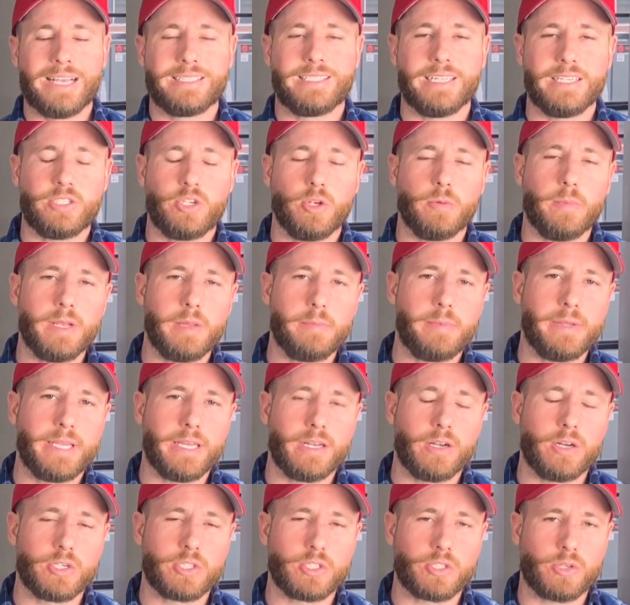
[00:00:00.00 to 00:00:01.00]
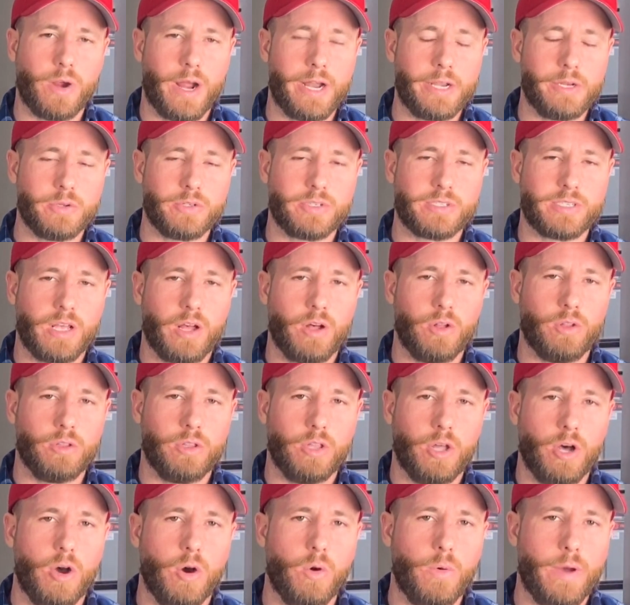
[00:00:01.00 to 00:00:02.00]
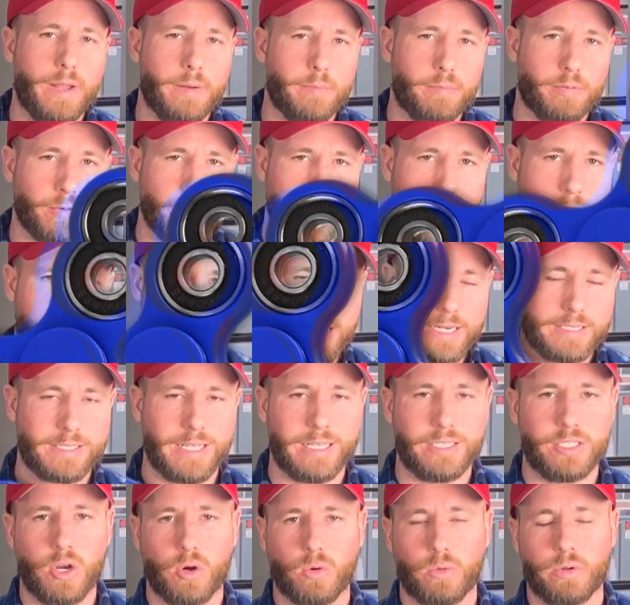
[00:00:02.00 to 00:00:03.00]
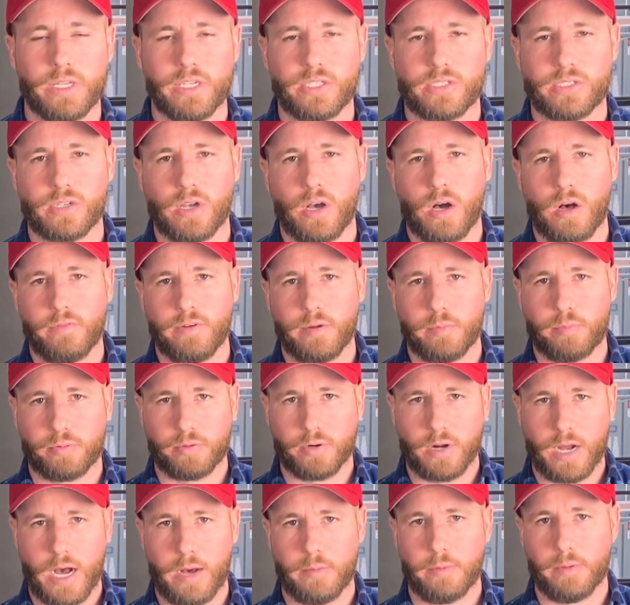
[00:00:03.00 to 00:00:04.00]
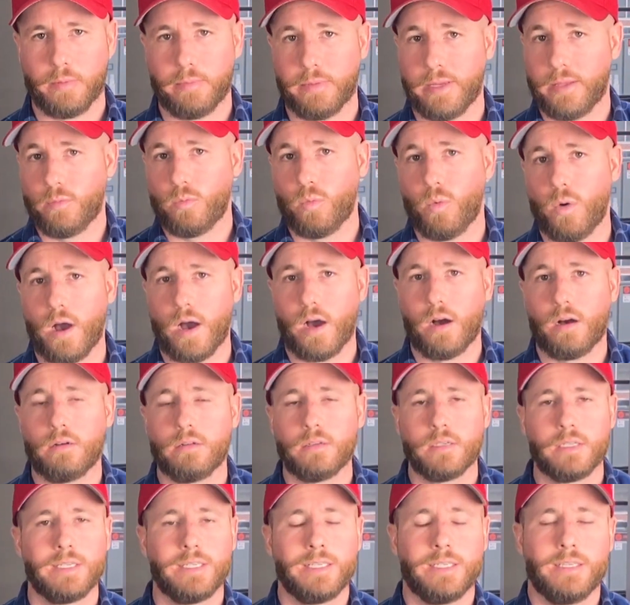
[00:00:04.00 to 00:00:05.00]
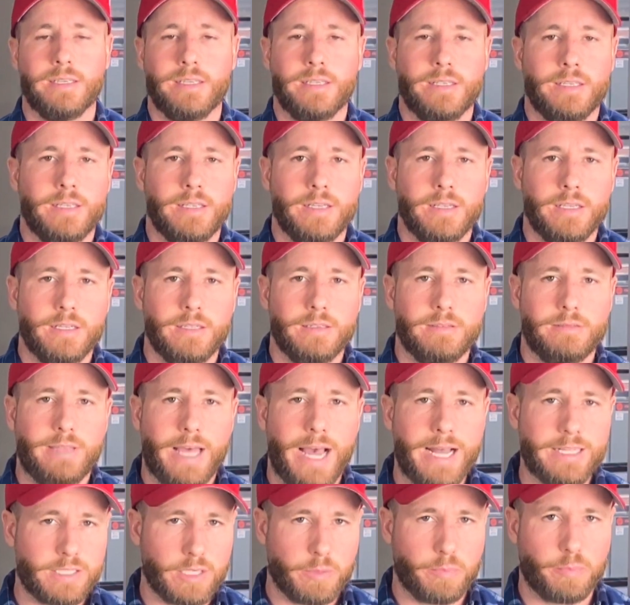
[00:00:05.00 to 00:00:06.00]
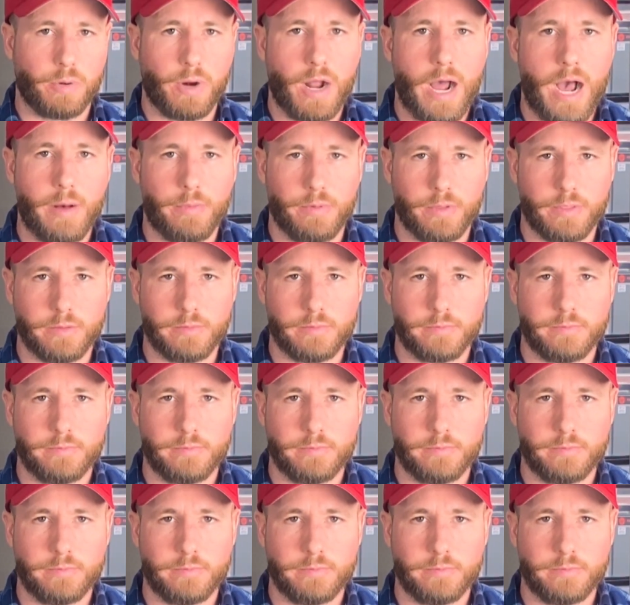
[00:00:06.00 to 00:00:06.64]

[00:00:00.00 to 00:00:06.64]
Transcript: see too many beginners try to sell low-end products that don't really solve a problem, and well, that's a problem.